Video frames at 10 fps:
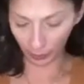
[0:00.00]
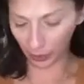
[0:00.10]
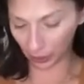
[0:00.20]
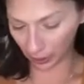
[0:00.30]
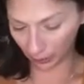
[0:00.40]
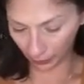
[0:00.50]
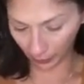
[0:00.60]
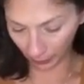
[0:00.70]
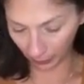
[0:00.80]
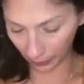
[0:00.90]
shuffle them
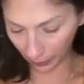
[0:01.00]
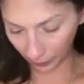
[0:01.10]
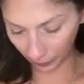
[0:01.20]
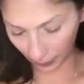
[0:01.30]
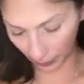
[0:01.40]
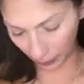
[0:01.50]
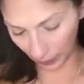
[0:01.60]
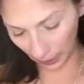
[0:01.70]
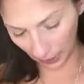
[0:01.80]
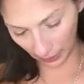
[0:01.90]
now. So we
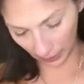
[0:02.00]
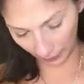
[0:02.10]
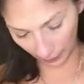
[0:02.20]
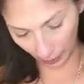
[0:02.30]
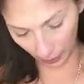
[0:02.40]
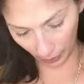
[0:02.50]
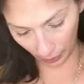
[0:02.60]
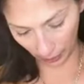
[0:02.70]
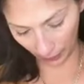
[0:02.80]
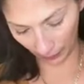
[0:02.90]
had the Seven of Pentacles
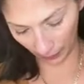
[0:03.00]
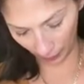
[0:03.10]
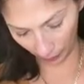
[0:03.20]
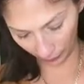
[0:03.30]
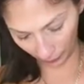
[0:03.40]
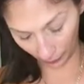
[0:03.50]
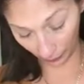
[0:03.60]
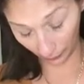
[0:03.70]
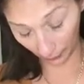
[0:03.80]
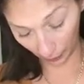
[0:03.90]
that fell
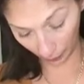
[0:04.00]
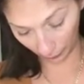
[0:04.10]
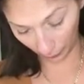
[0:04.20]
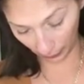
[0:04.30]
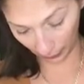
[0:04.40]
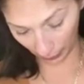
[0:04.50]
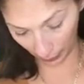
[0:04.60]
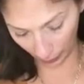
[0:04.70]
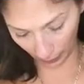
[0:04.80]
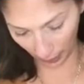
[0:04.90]
on the floor, and then the Two of
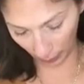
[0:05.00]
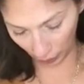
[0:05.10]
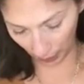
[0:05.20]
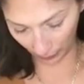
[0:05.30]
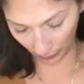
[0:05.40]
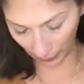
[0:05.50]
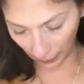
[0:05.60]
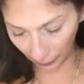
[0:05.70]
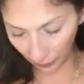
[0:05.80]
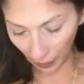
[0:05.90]
Cups tried to fall out.
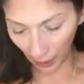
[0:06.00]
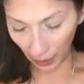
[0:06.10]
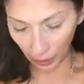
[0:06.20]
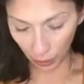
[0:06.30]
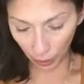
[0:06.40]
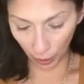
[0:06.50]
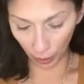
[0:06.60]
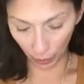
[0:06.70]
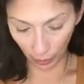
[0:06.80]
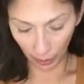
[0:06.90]

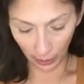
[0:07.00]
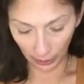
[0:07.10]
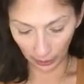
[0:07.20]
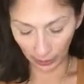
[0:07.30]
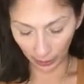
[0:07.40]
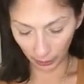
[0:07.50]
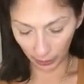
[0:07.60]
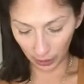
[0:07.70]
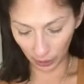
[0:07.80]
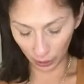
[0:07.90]
So let me
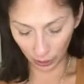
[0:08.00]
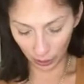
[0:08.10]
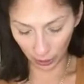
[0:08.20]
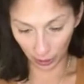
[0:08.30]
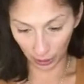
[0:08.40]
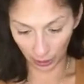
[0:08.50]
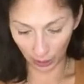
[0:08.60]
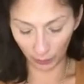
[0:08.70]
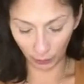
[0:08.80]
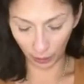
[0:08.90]
just have
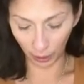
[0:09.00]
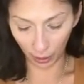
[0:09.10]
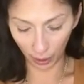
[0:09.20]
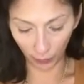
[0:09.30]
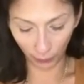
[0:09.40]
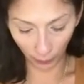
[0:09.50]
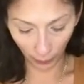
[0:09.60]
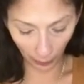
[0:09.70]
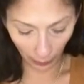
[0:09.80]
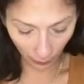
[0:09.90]
one card fall
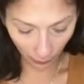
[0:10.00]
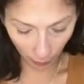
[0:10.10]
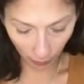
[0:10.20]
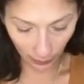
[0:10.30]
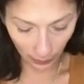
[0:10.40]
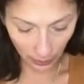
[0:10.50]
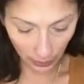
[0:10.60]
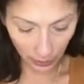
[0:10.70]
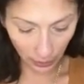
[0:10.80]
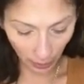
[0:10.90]
out, please.
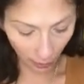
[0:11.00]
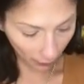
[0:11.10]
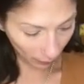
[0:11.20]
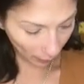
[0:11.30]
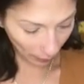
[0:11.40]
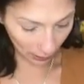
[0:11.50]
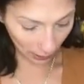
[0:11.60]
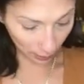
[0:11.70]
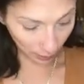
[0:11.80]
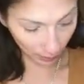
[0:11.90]
For why
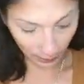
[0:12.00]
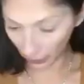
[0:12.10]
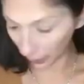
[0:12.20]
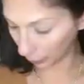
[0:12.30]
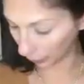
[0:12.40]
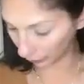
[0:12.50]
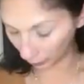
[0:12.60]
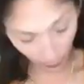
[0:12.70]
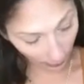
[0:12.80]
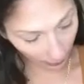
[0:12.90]
Judgment was there, and one flew
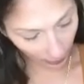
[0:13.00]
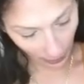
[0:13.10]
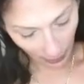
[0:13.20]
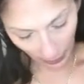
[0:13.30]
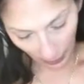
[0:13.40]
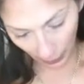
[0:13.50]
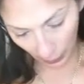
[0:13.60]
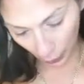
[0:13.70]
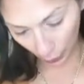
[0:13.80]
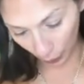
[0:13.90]
out, and there's
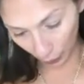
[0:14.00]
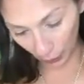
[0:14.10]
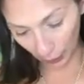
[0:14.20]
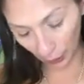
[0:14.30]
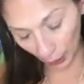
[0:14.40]
Two of Swords. So